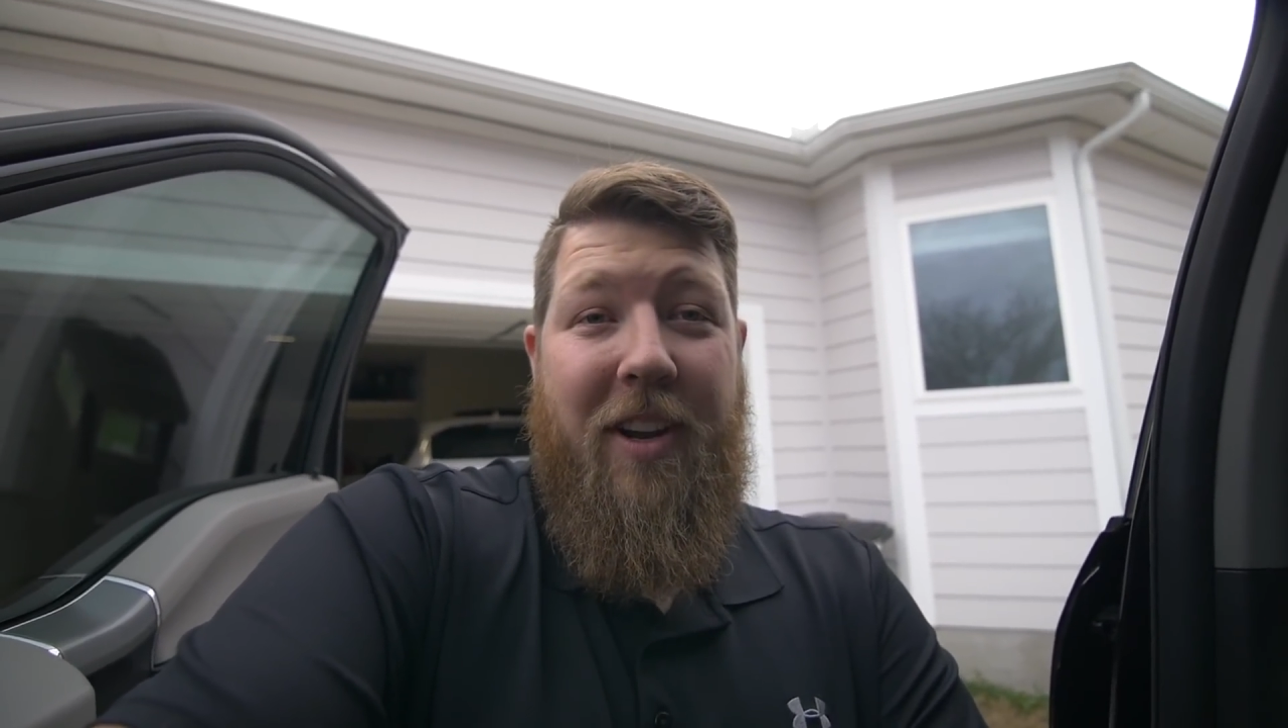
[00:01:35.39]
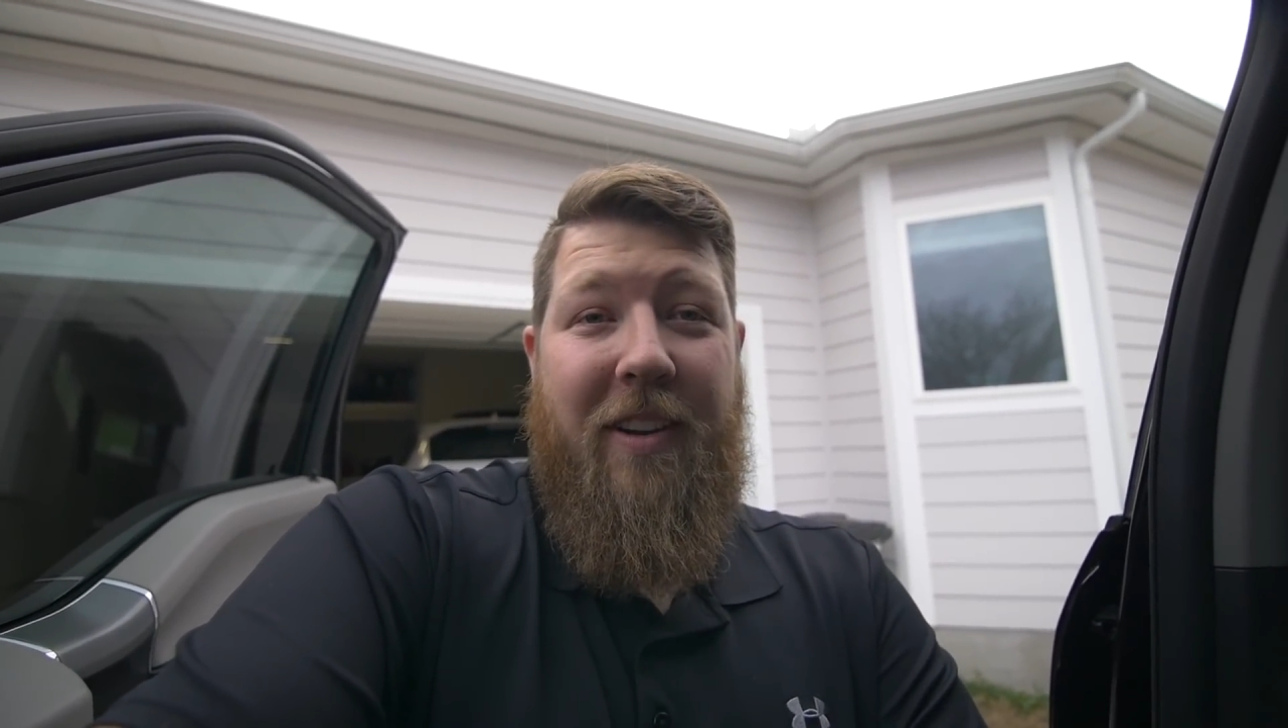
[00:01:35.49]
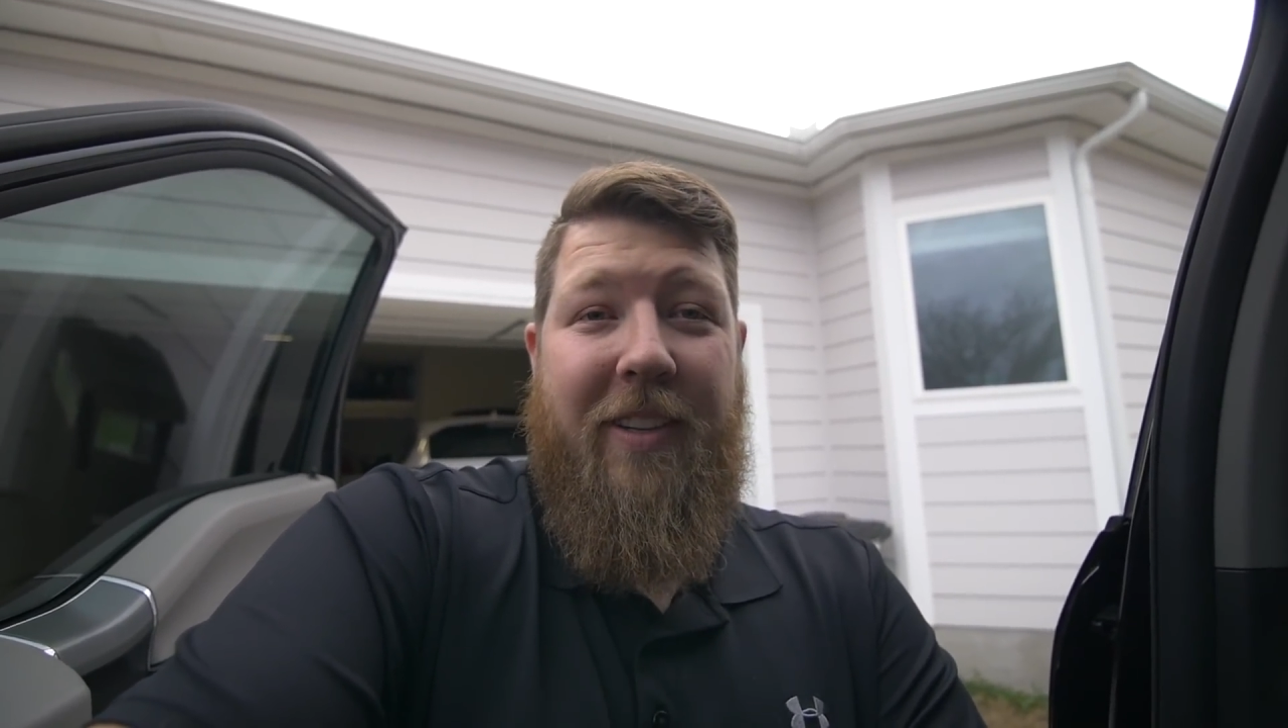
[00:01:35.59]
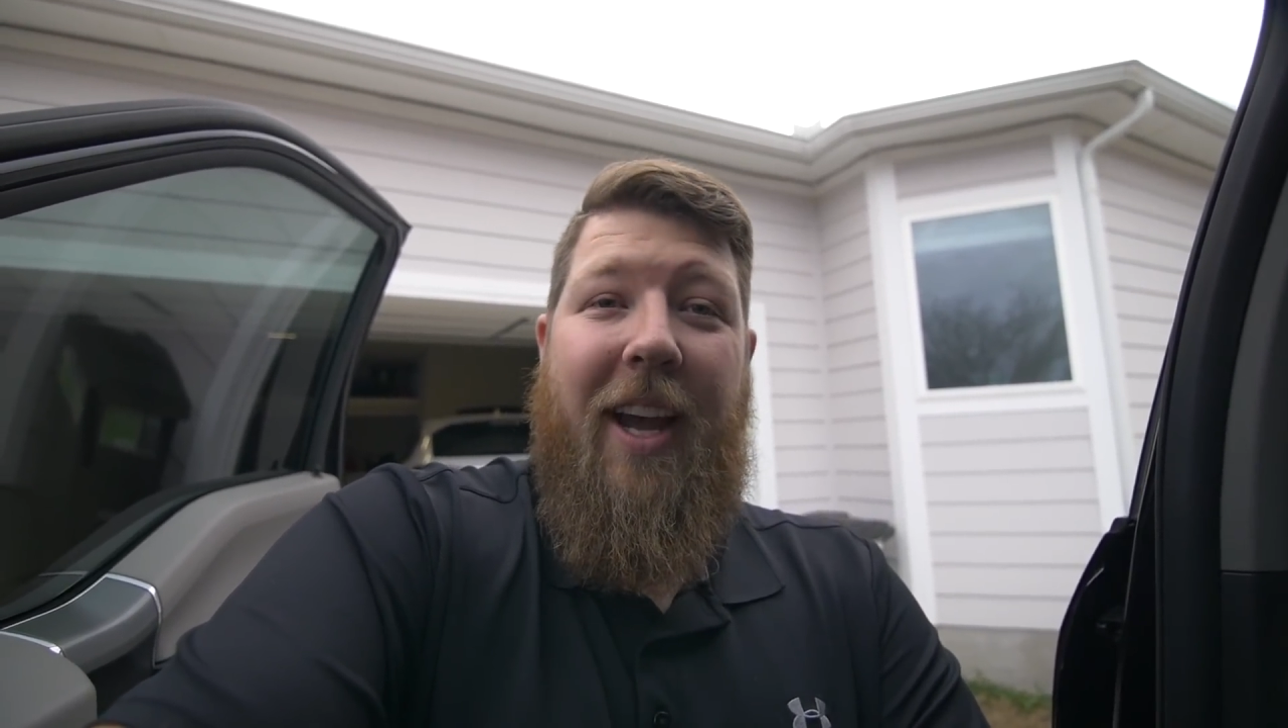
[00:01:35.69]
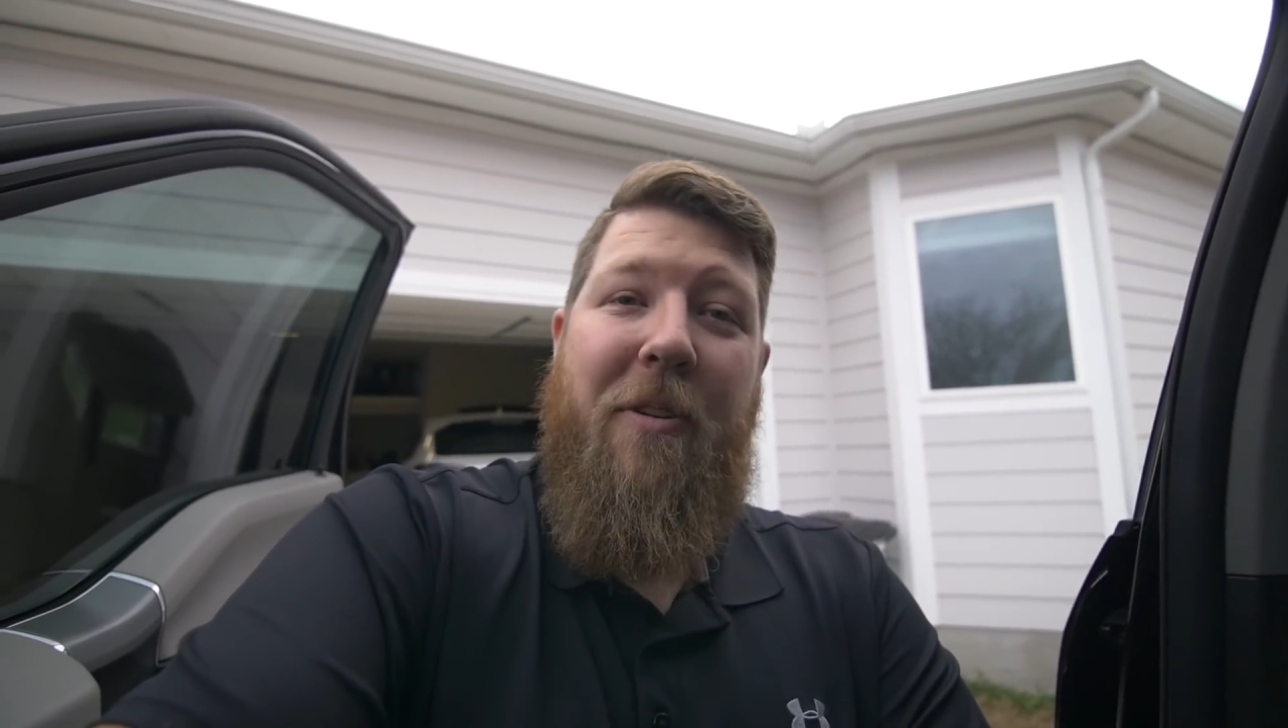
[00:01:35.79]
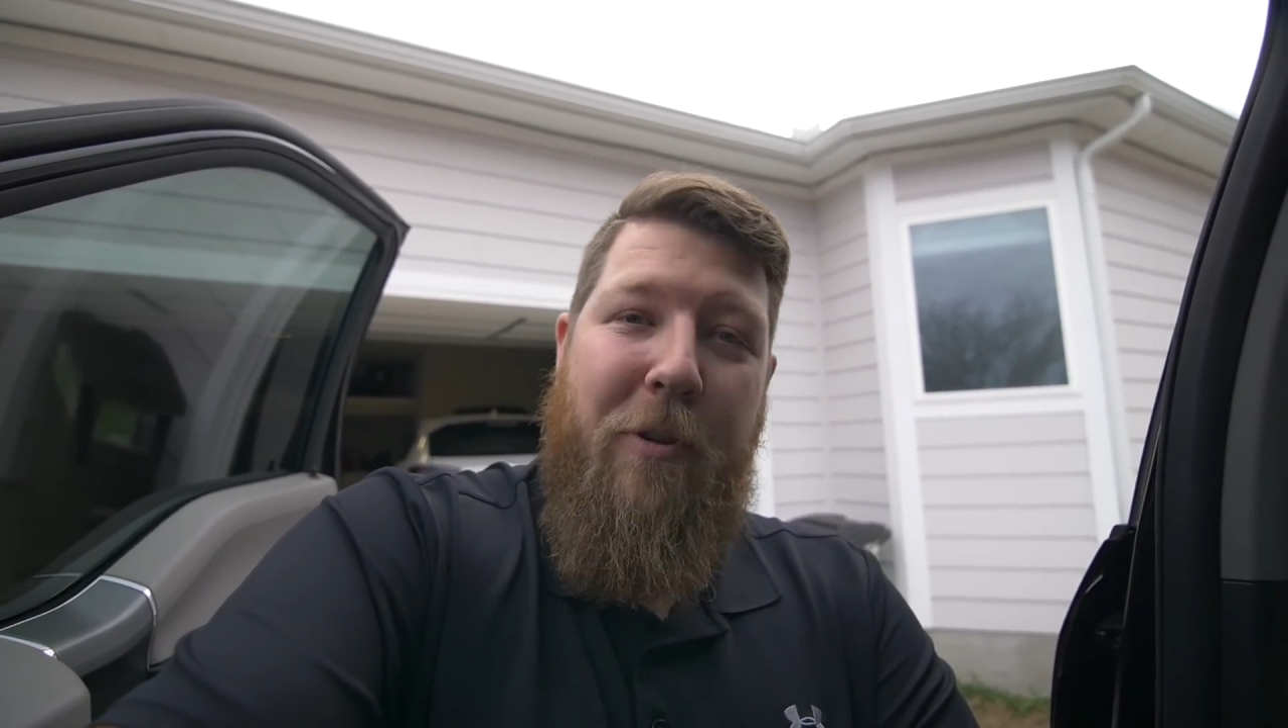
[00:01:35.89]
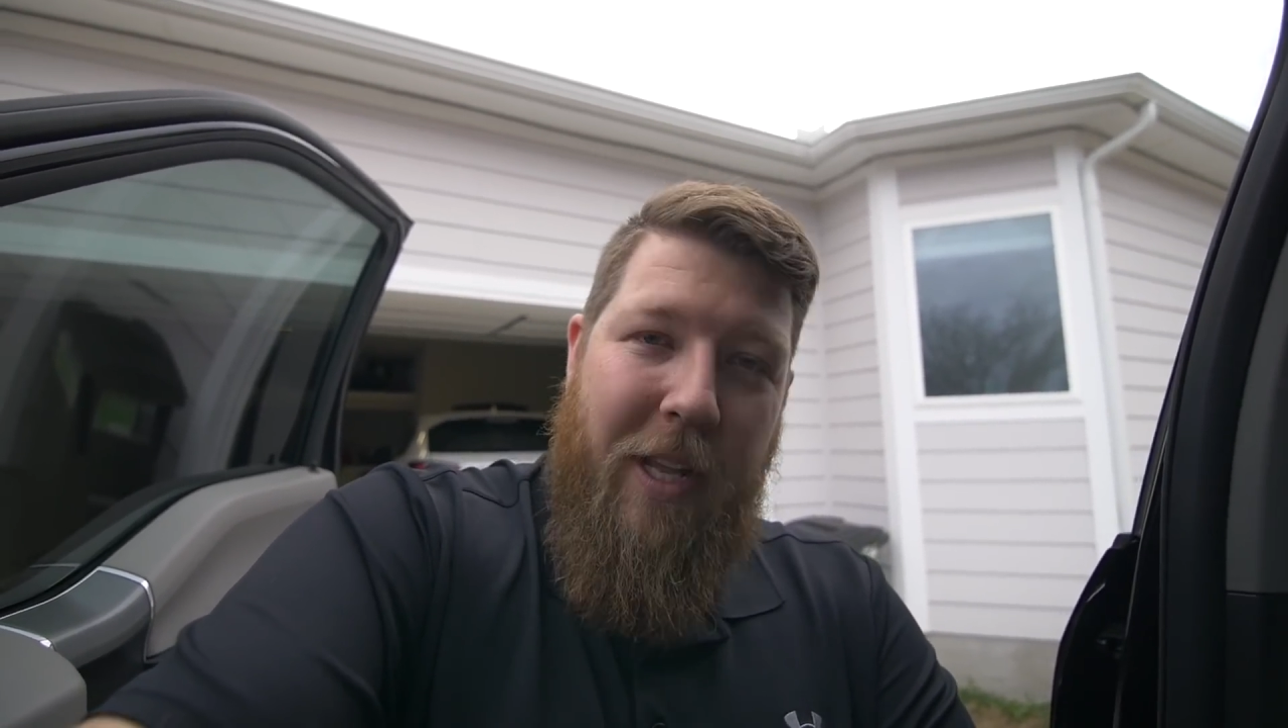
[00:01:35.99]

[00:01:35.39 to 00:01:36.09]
and I was like, I really